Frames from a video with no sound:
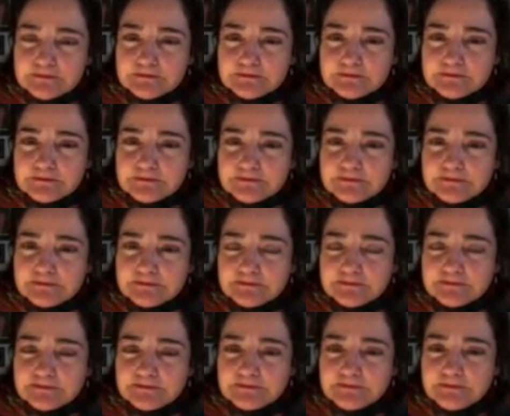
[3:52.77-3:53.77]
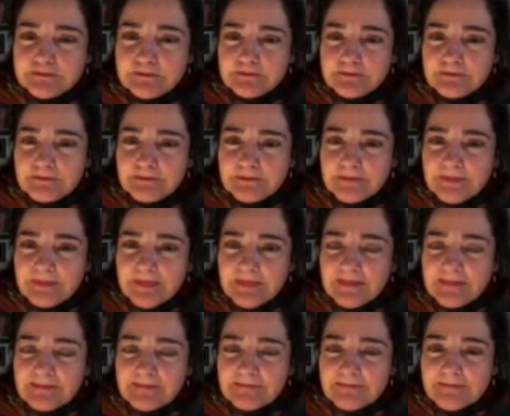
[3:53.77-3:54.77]

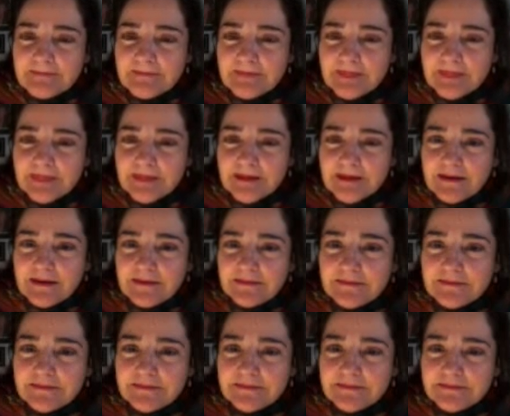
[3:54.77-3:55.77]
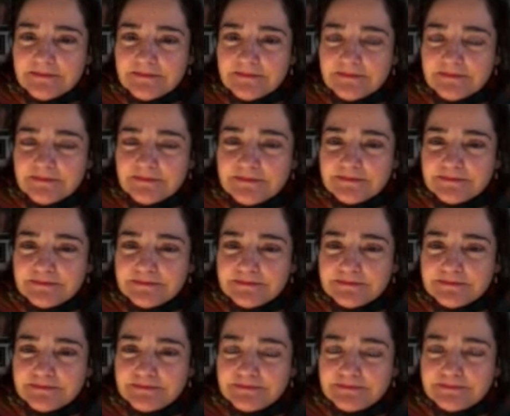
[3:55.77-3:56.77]

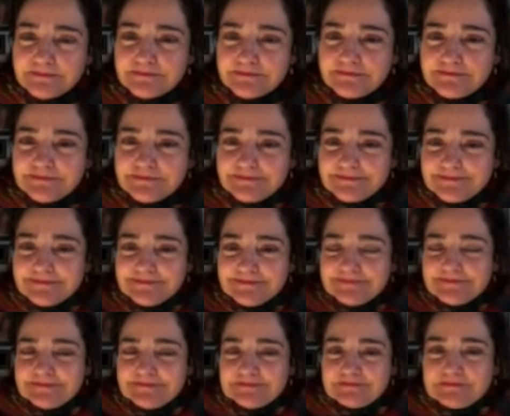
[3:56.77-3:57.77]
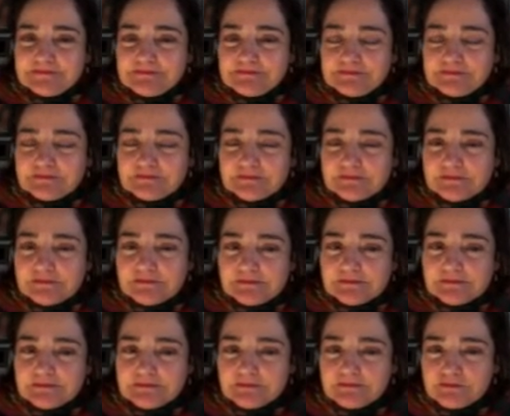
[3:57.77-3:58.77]

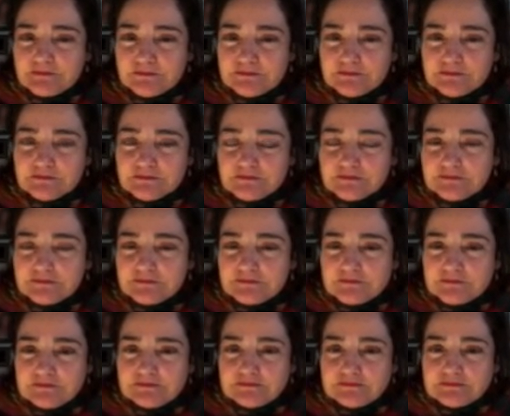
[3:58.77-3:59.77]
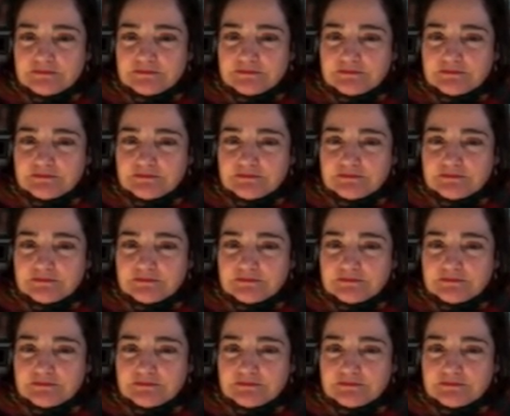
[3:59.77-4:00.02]
(silent)